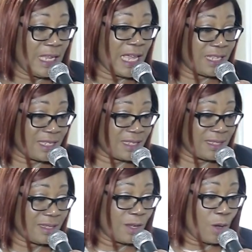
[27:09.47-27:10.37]

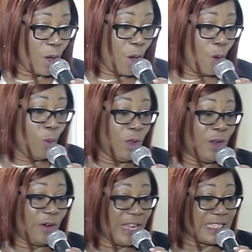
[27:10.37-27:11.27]
Yes. Will
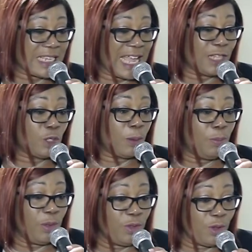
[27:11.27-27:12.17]
grace catch
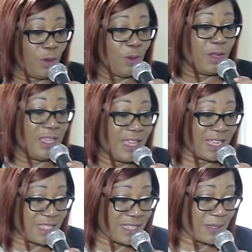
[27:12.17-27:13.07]
up with you?
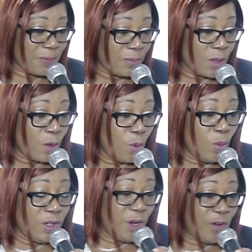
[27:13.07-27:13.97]
Yes.
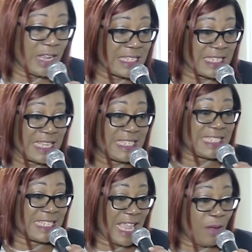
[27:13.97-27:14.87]
Will grace
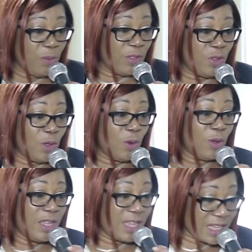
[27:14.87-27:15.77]
stay with you?
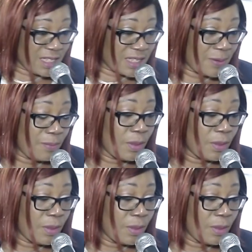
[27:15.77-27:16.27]
Yes.